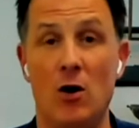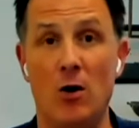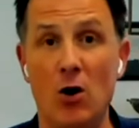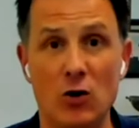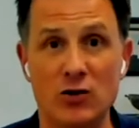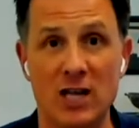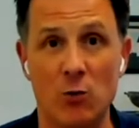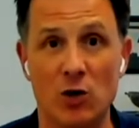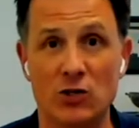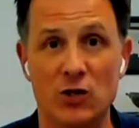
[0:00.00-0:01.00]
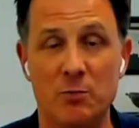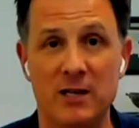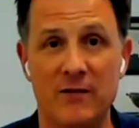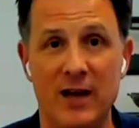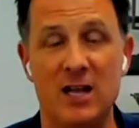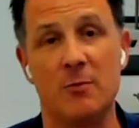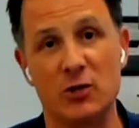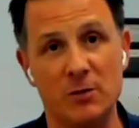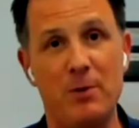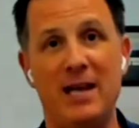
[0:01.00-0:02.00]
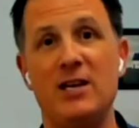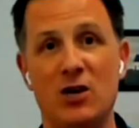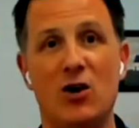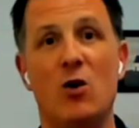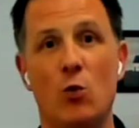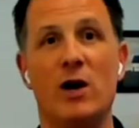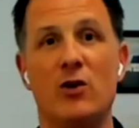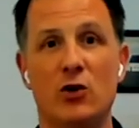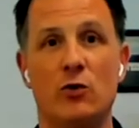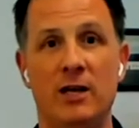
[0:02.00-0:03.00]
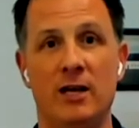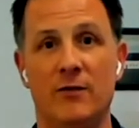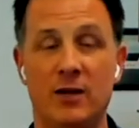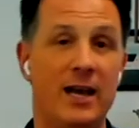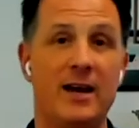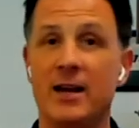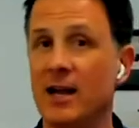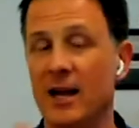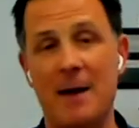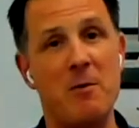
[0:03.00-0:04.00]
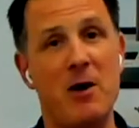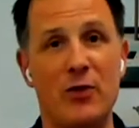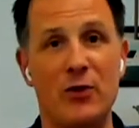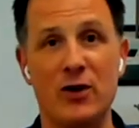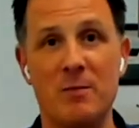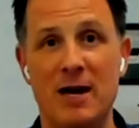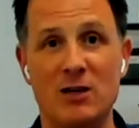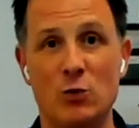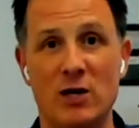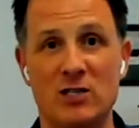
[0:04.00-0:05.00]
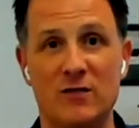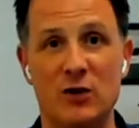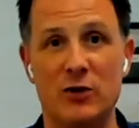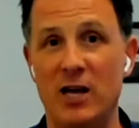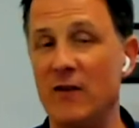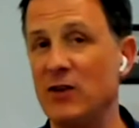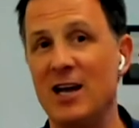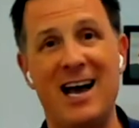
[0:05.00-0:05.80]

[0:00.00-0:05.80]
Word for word: All those networks could be available depending on where you live. Again, I'm about 30 miles west of Philadelphia.